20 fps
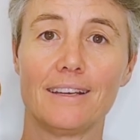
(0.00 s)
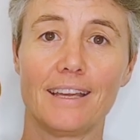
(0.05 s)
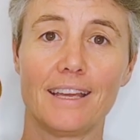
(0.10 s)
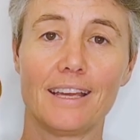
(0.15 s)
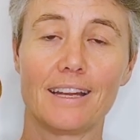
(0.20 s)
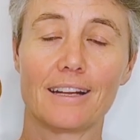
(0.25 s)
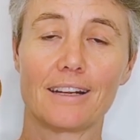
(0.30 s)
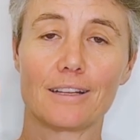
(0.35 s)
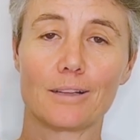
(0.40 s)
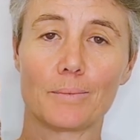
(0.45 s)

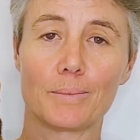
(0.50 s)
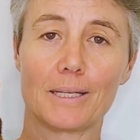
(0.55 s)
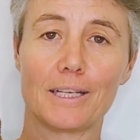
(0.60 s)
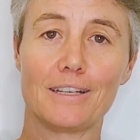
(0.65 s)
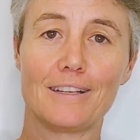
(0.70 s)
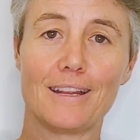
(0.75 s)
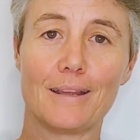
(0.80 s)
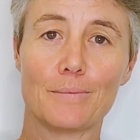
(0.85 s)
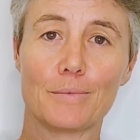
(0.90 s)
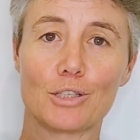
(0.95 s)
and a little bit of
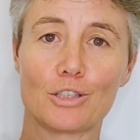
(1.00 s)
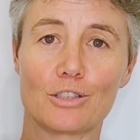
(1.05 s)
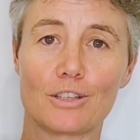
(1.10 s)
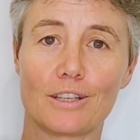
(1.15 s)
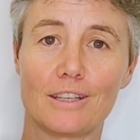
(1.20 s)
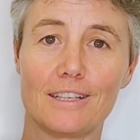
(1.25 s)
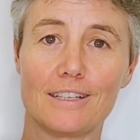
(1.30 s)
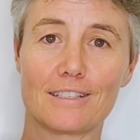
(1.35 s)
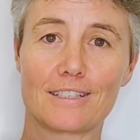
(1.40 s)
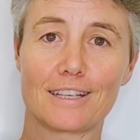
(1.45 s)
damage to
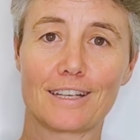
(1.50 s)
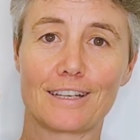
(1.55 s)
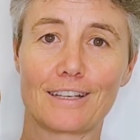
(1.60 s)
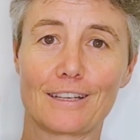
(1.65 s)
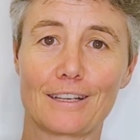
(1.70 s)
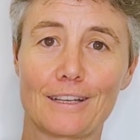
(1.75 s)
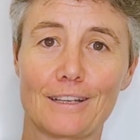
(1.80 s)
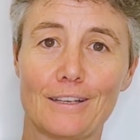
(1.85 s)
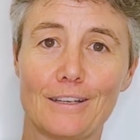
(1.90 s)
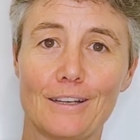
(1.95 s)
their skin
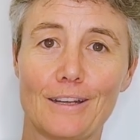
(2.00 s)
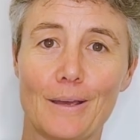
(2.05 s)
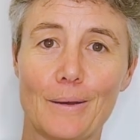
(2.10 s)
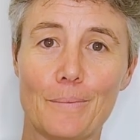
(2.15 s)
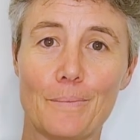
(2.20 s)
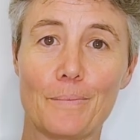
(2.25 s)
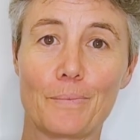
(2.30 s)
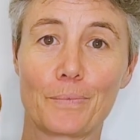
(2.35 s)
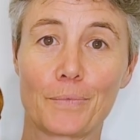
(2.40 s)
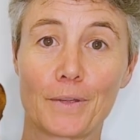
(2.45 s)

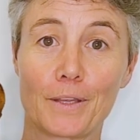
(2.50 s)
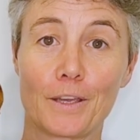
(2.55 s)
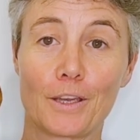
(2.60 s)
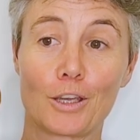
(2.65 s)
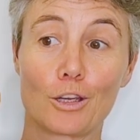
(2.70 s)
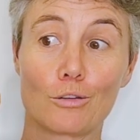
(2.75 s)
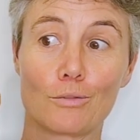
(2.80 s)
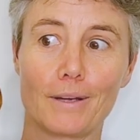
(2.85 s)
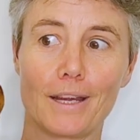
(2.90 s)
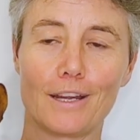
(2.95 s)
can
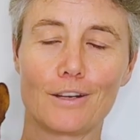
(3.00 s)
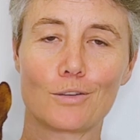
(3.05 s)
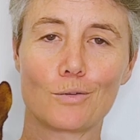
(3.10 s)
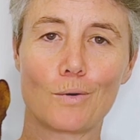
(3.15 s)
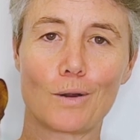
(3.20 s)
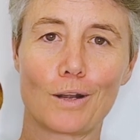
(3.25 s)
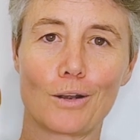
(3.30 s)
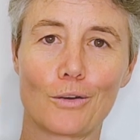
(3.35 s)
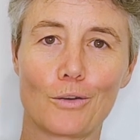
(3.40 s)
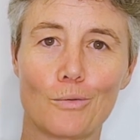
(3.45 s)
create
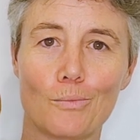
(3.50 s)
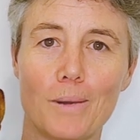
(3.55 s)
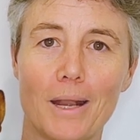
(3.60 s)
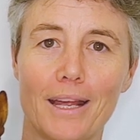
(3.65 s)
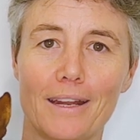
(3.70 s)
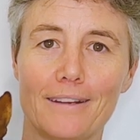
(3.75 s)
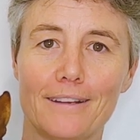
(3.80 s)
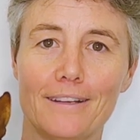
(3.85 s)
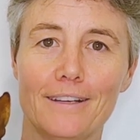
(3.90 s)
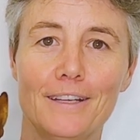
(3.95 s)
quite a lot of blood.